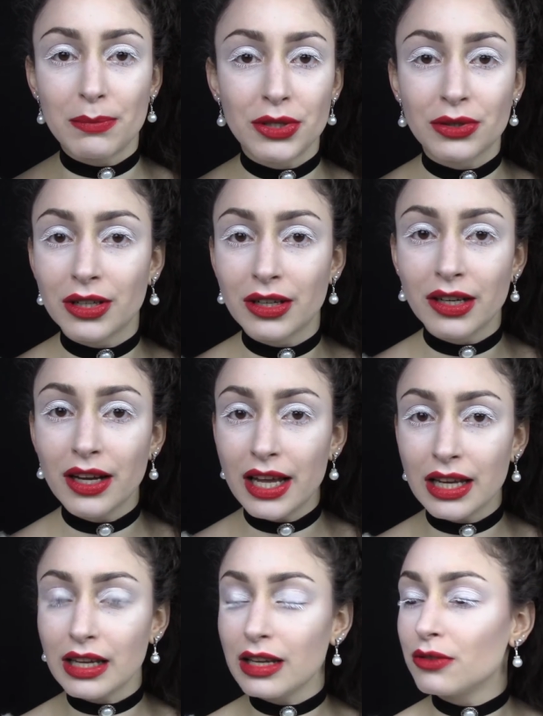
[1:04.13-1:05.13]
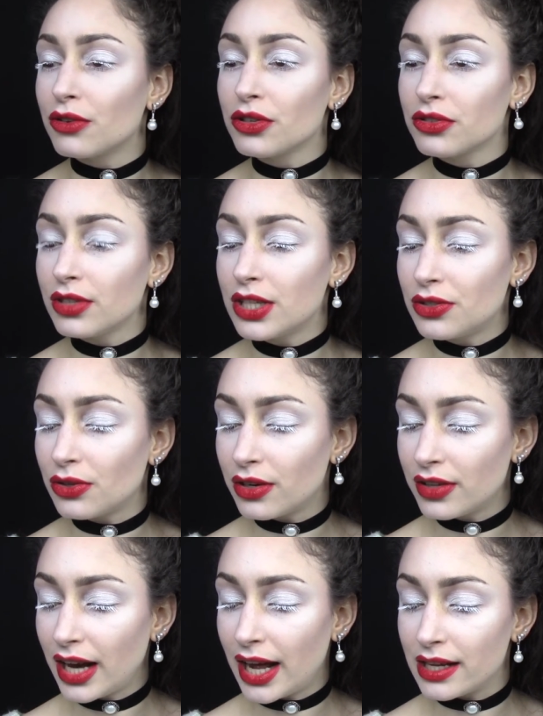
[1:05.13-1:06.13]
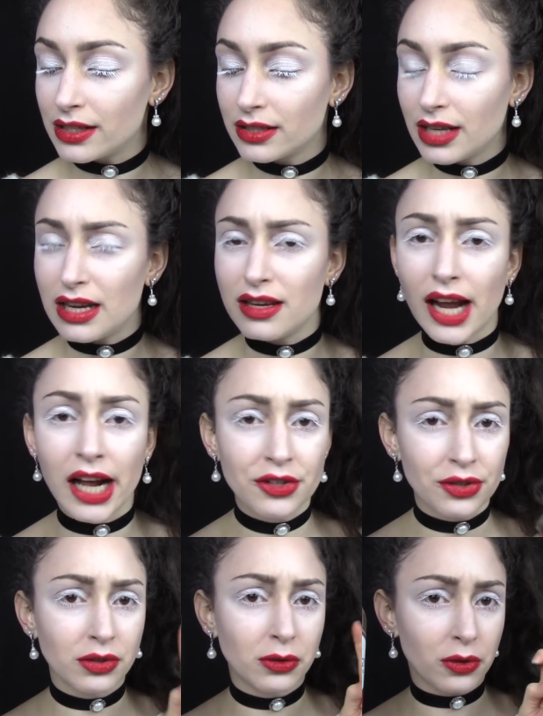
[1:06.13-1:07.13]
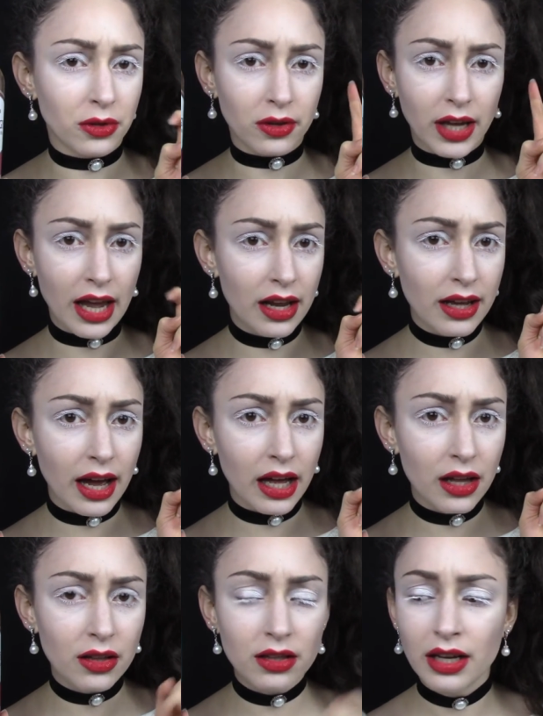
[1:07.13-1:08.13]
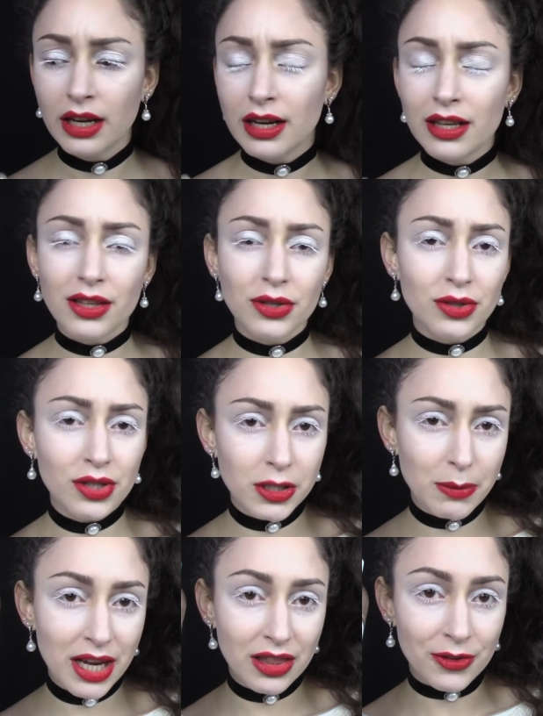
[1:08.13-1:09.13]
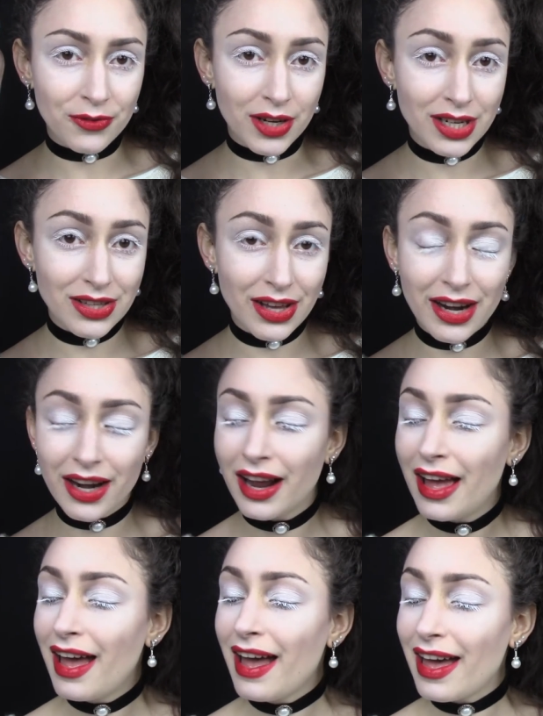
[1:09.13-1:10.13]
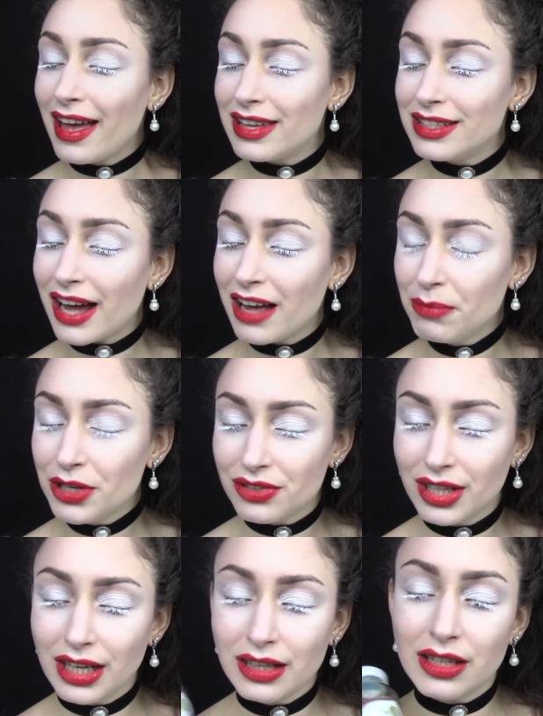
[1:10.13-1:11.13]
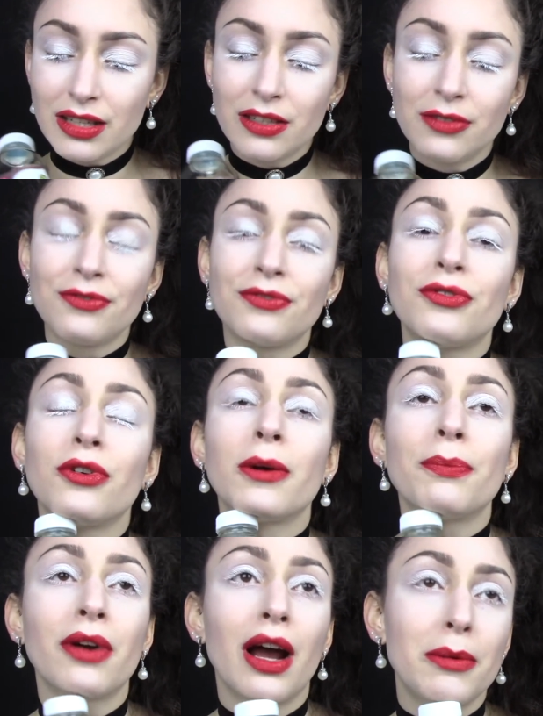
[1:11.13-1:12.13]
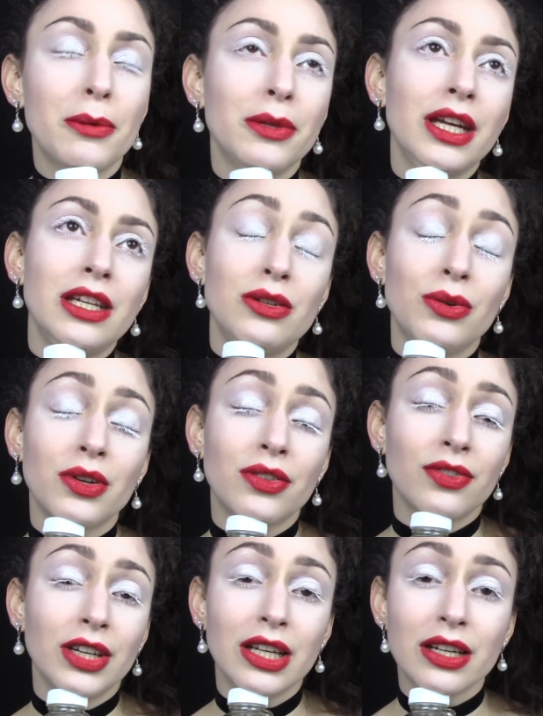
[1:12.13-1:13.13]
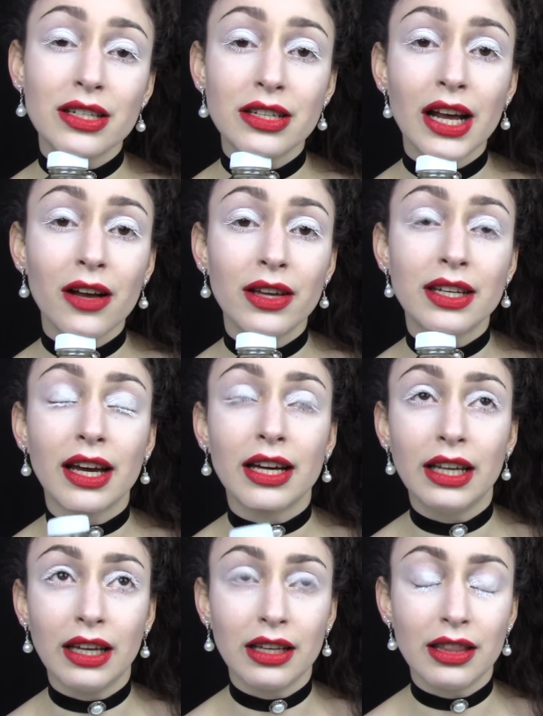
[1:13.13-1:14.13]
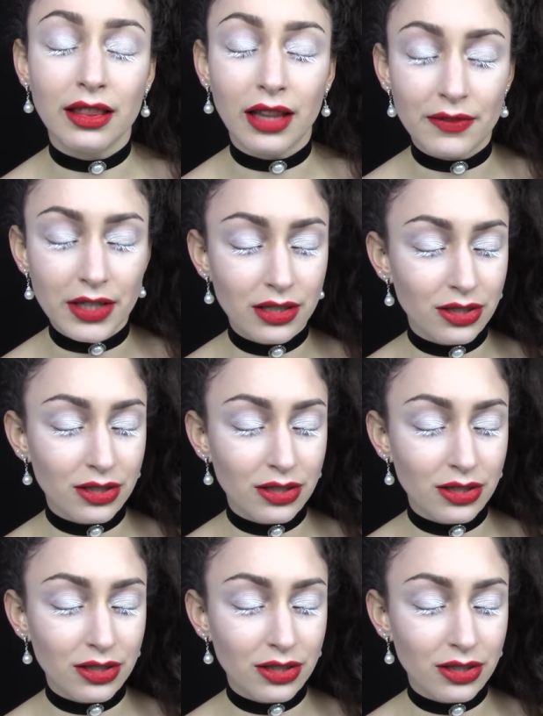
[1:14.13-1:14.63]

sure any grocery store that has a natural or organic aisle, this will usually be in the fridge there, and I've been drinking this for probably two or three years now and I love it